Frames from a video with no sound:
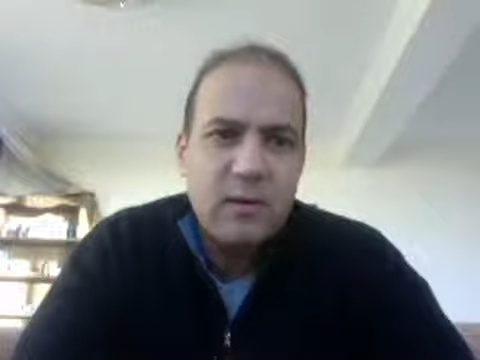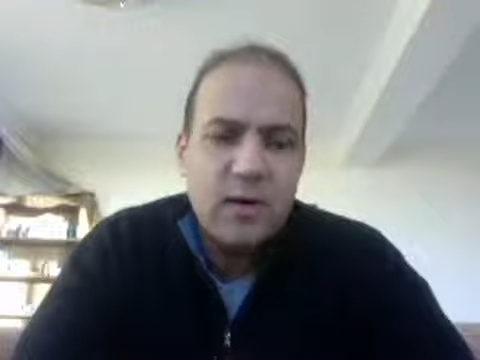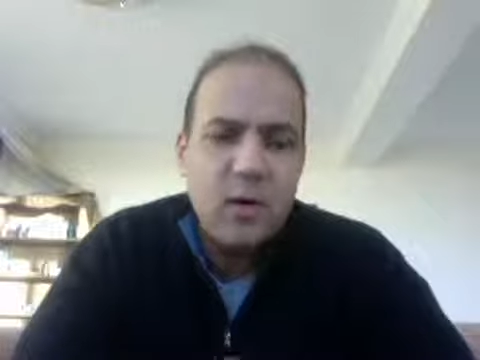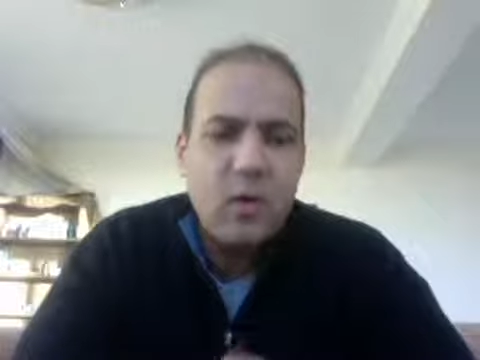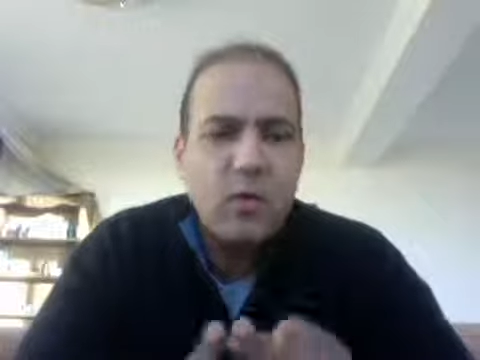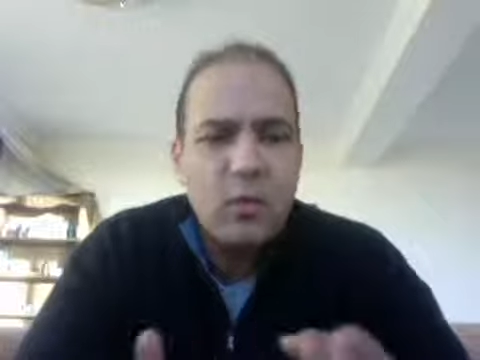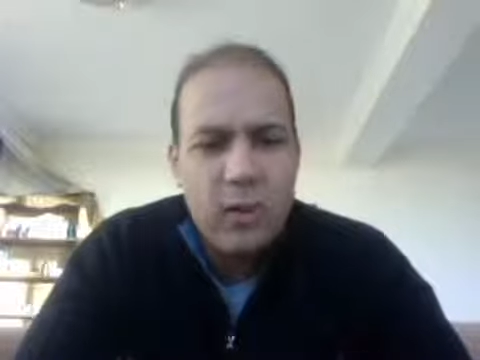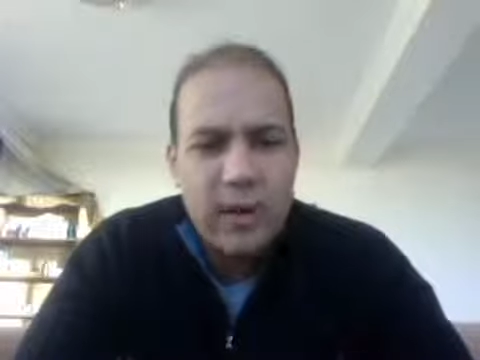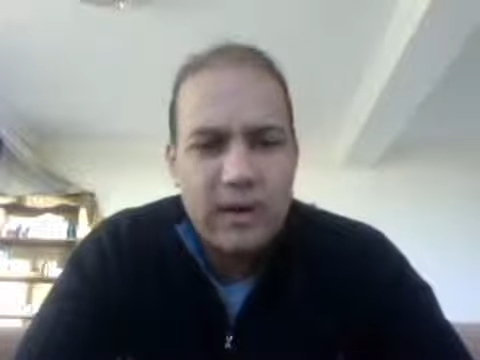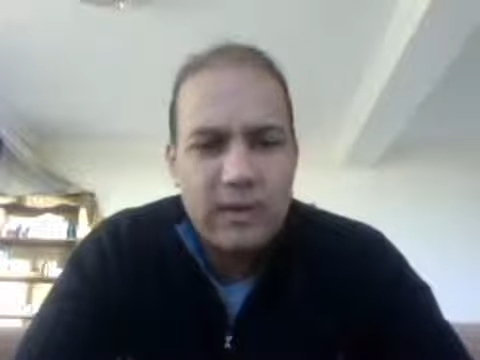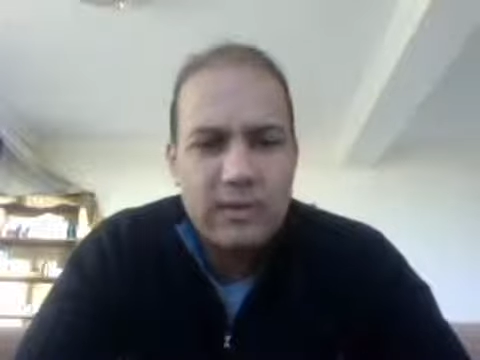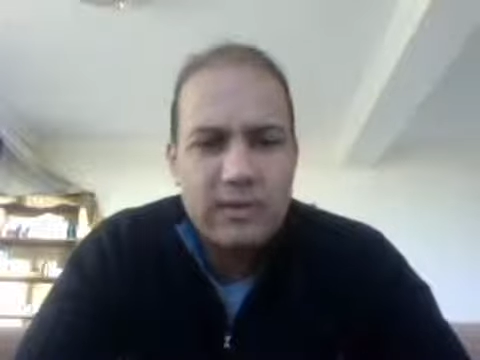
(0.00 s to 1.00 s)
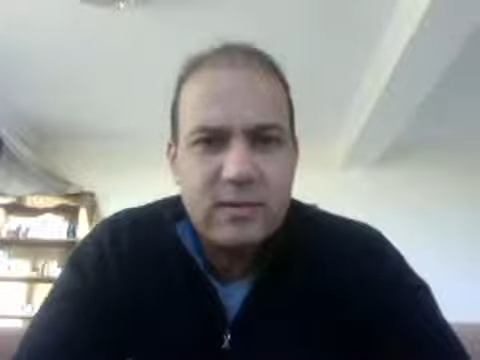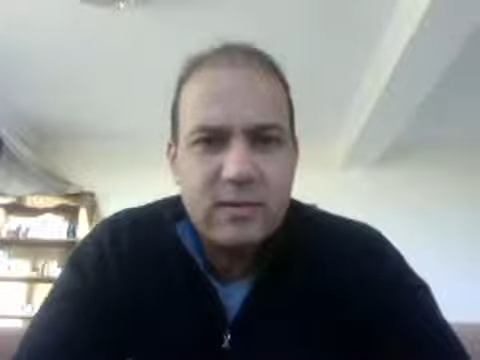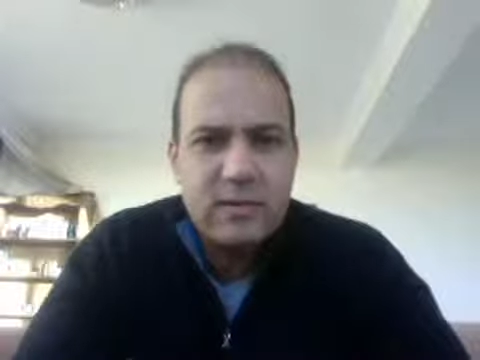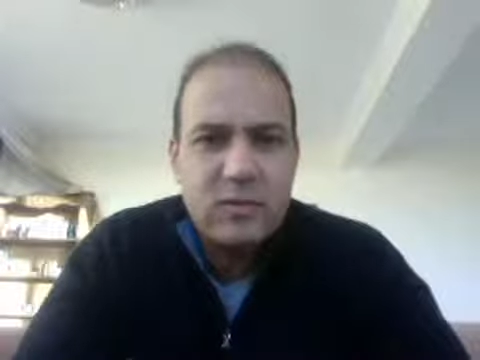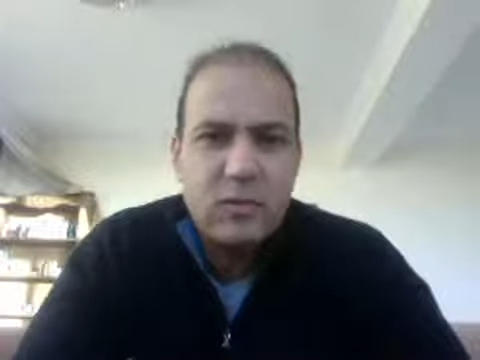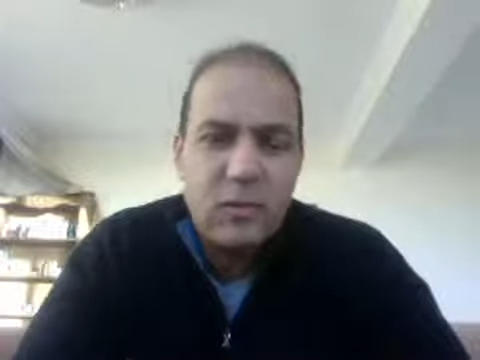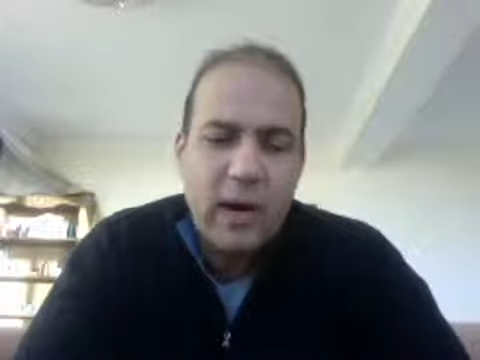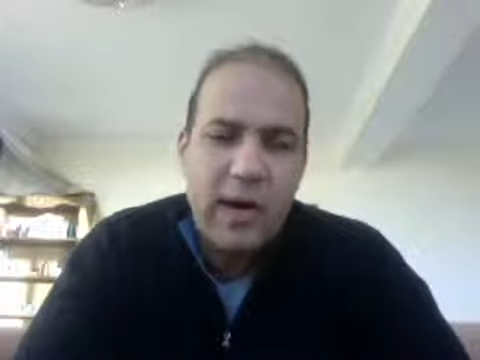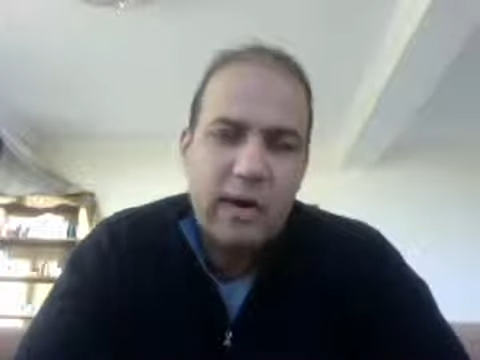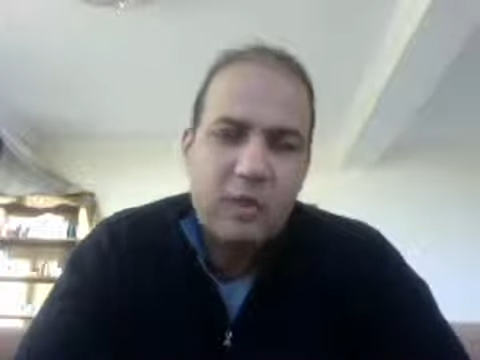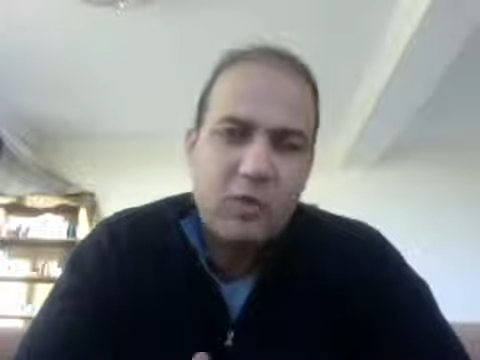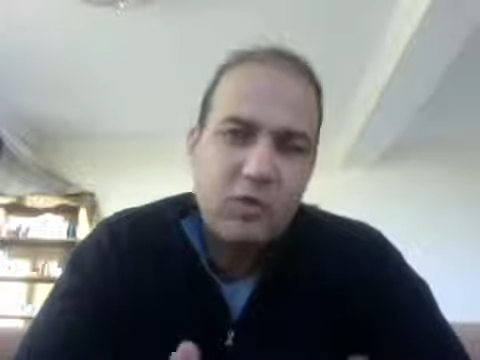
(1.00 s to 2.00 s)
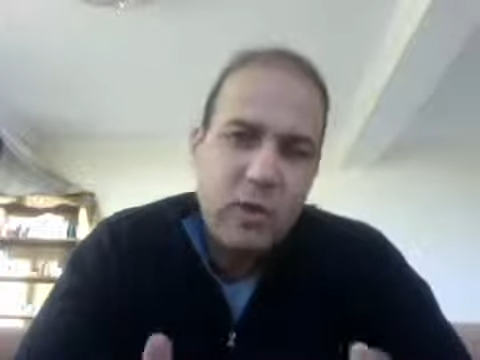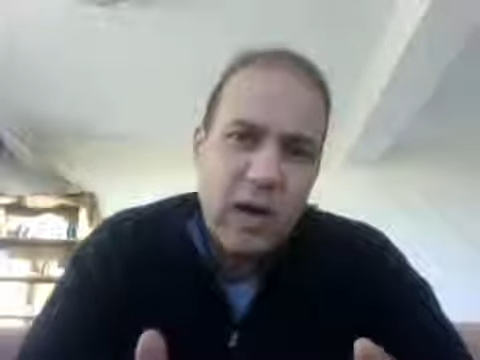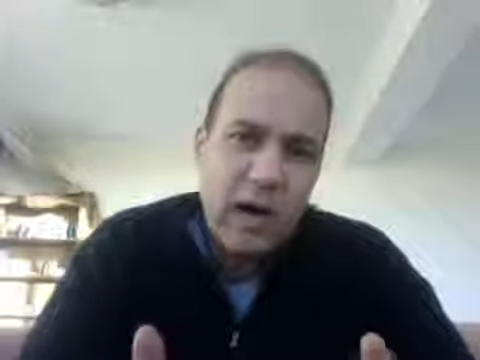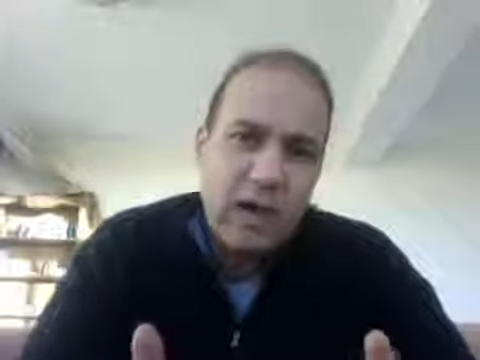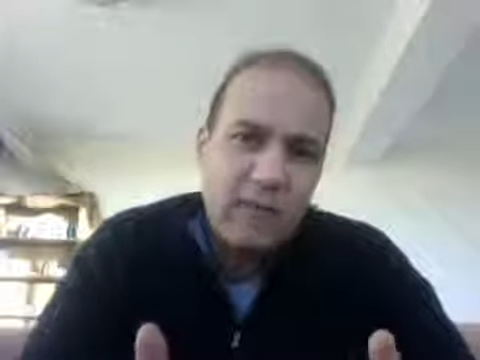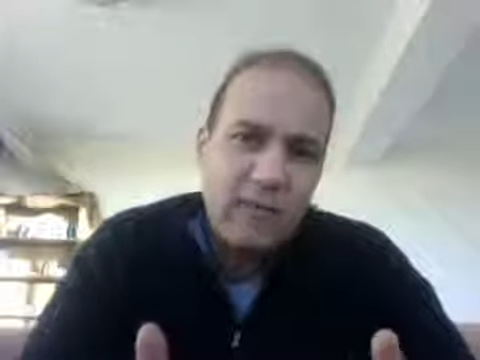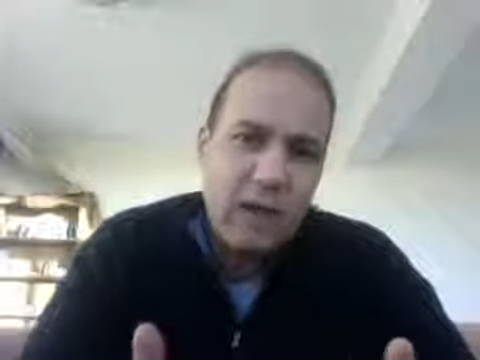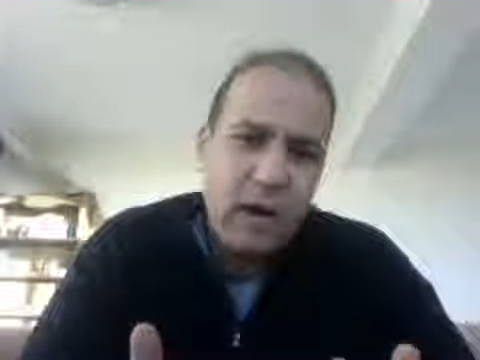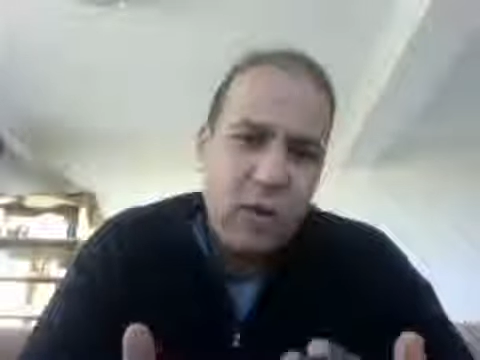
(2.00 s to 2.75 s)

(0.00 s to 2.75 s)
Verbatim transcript: always try to have